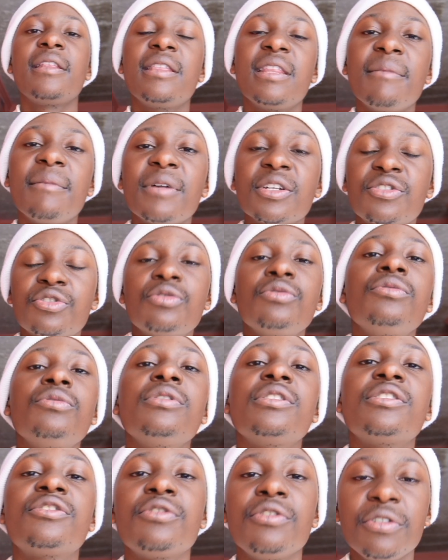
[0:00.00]
Number 2
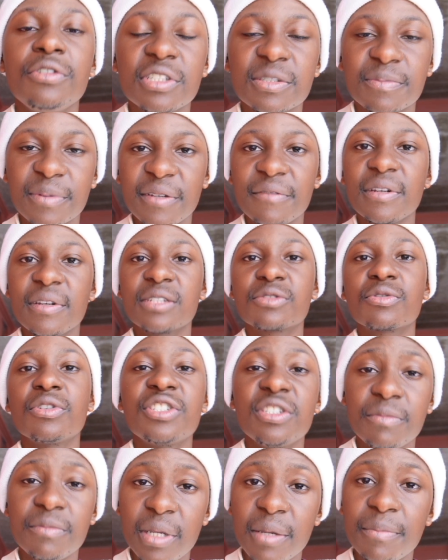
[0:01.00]
is to use previous
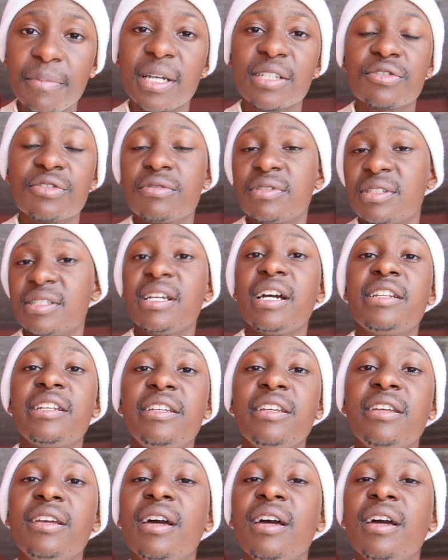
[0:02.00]
question papers to study.